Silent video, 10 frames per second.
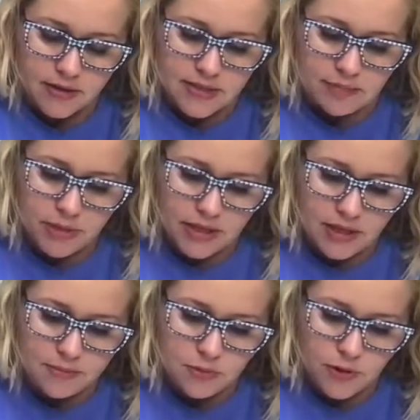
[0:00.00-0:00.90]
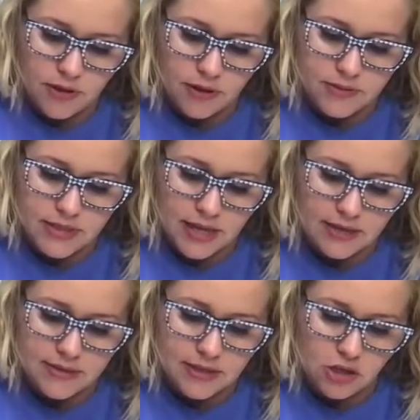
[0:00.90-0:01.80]
Template Club's one of those
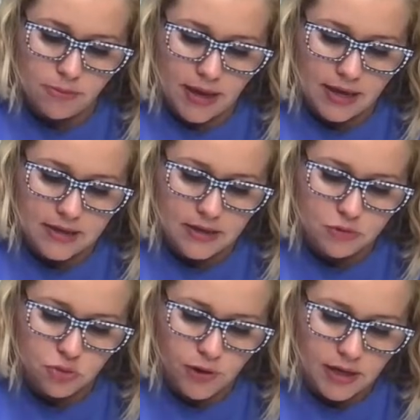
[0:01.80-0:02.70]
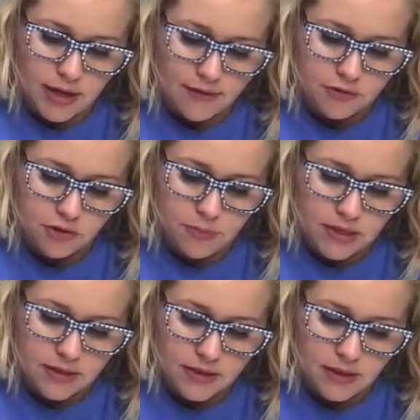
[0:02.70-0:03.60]
things that you may end up joining after you've
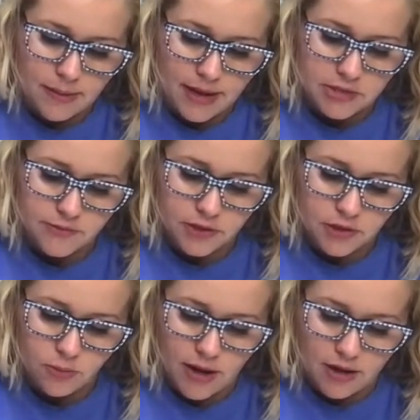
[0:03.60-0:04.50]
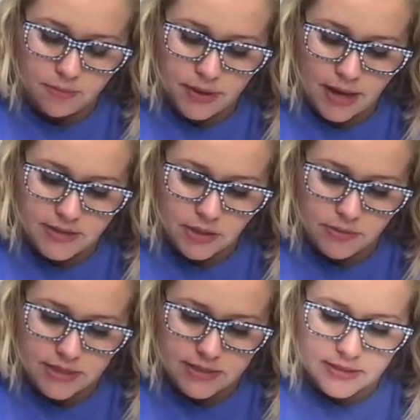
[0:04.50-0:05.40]
been in the clubhouse for a little while, but I
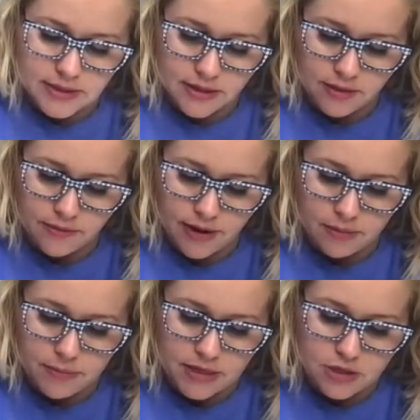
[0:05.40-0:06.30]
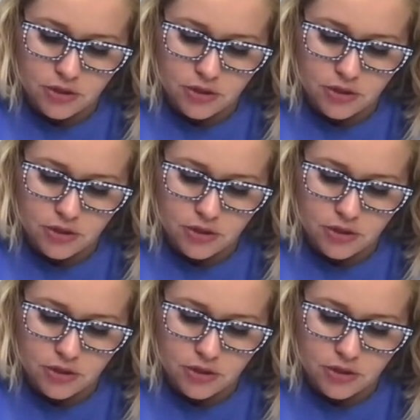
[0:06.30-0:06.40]
don't necessarily recommend